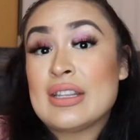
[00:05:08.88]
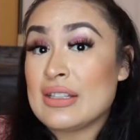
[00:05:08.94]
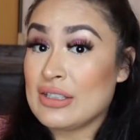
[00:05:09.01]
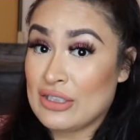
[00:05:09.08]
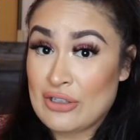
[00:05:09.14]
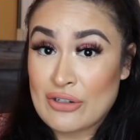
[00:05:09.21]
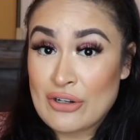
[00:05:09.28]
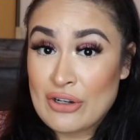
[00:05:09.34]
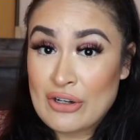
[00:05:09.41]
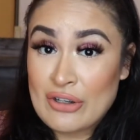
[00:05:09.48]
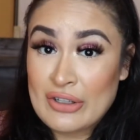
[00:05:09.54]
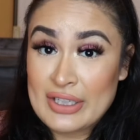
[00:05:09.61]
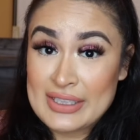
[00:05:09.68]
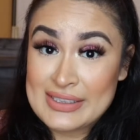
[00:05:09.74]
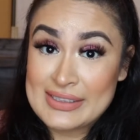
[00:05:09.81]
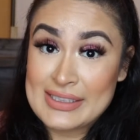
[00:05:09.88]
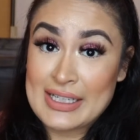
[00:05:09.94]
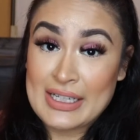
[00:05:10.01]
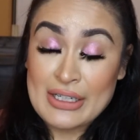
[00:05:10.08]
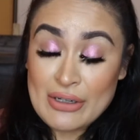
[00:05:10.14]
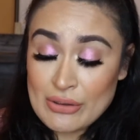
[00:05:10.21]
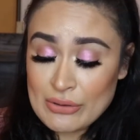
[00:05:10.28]
Your girl is
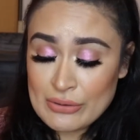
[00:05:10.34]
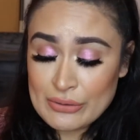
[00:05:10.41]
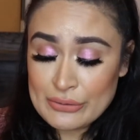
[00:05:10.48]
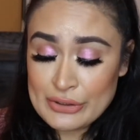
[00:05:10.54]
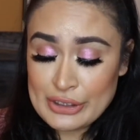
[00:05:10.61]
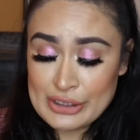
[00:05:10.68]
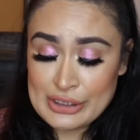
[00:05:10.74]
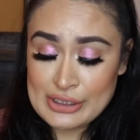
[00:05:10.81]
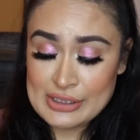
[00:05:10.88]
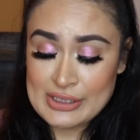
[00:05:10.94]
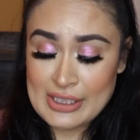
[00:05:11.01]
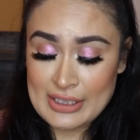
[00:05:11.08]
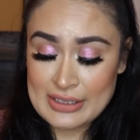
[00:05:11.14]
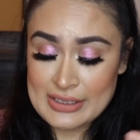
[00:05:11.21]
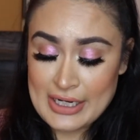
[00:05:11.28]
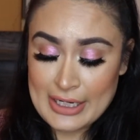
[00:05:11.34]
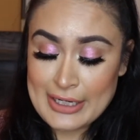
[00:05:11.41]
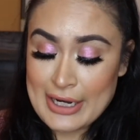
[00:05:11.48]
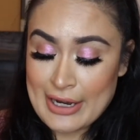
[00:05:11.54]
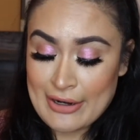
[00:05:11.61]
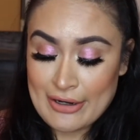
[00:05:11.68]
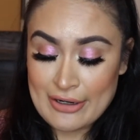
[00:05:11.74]
getting old, gotta take
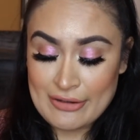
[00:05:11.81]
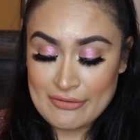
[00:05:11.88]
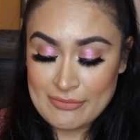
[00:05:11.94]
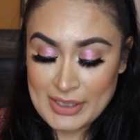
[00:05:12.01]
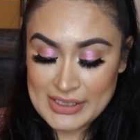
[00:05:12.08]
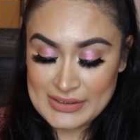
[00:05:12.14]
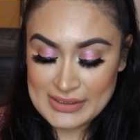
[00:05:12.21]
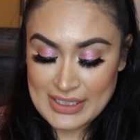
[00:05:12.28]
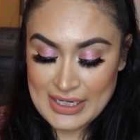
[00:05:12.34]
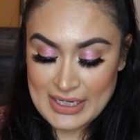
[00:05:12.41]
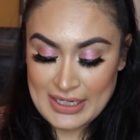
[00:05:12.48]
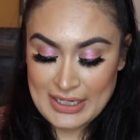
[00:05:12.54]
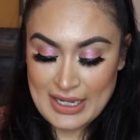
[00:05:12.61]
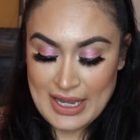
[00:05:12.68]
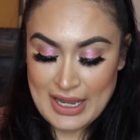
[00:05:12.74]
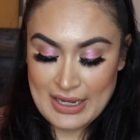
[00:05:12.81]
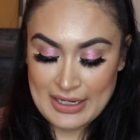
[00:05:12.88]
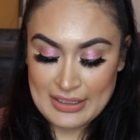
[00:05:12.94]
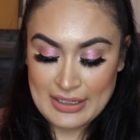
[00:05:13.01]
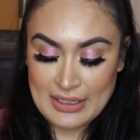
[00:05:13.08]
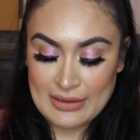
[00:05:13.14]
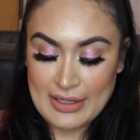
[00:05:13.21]
care of my skin,
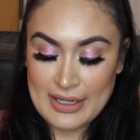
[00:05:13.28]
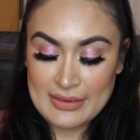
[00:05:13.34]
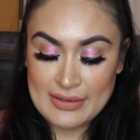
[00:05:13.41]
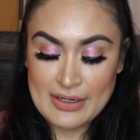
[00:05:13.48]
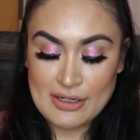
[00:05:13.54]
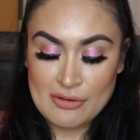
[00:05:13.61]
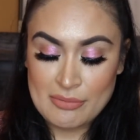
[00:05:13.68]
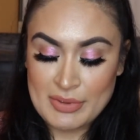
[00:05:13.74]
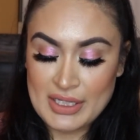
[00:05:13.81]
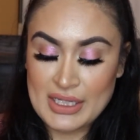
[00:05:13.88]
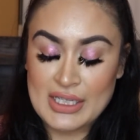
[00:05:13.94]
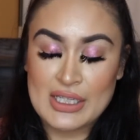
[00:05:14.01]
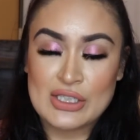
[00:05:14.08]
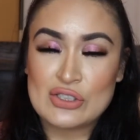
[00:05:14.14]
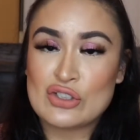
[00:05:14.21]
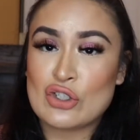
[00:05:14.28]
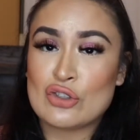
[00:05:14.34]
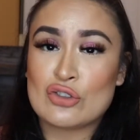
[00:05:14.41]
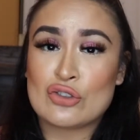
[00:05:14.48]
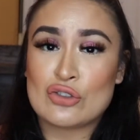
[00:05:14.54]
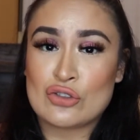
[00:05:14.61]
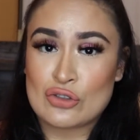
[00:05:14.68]
and light therapy is
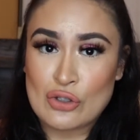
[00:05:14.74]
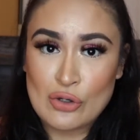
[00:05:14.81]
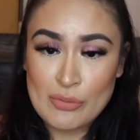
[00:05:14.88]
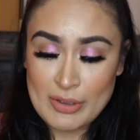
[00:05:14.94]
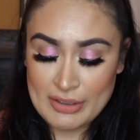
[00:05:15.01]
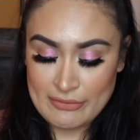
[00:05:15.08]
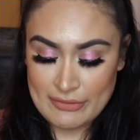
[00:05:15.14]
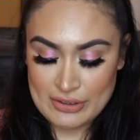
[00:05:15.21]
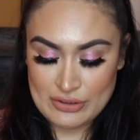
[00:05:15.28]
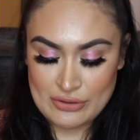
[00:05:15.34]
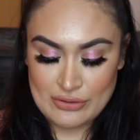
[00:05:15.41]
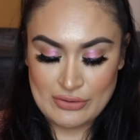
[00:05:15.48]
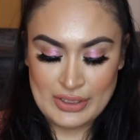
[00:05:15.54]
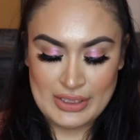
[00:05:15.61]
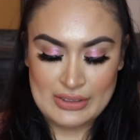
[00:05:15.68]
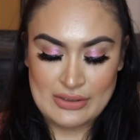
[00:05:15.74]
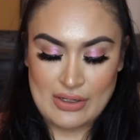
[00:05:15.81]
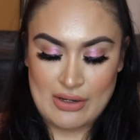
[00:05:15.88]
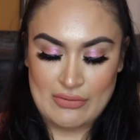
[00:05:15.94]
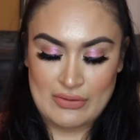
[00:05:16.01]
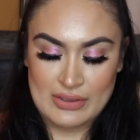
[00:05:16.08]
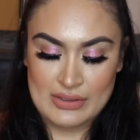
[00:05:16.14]
so beneficial. It's
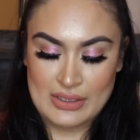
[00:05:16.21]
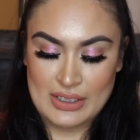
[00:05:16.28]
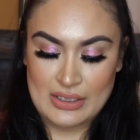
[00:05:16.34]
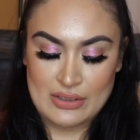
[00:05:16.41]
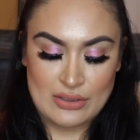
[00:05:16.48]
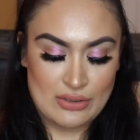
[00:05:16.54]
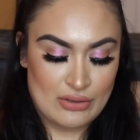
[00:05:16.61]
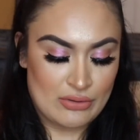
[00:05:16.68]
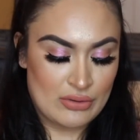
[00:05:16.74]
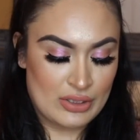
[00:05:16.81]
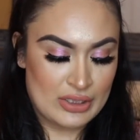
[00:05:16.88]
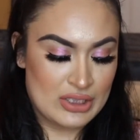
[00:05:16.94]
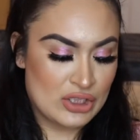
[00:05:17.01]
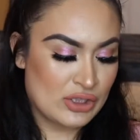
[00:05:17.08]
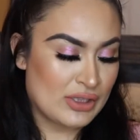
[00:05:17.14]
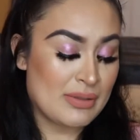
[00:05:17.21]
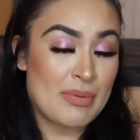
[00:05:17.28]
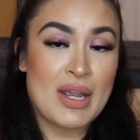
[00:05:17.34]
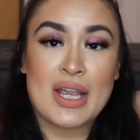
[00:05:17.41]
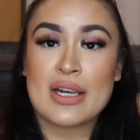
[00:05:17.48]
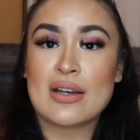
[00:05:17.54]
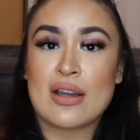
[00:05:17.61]
obviously, you know, gonna just
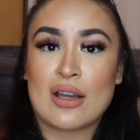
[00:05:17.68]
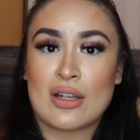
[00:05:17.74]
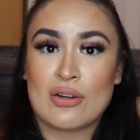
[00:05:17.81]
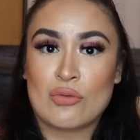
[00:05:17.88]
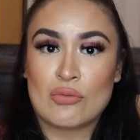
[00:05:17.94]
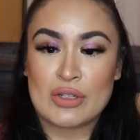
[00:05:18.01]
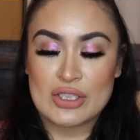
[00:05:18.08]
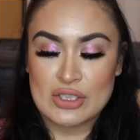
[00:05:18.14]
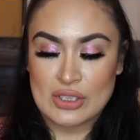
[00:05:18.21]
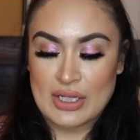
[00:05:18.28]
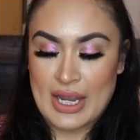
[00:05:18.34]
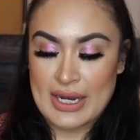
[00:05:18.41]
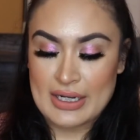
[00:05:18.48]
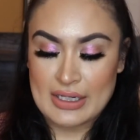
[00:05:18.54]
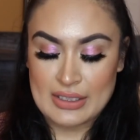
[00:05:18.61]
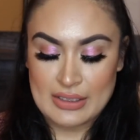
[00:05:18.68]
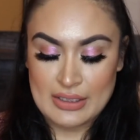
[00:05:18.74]
depend on which light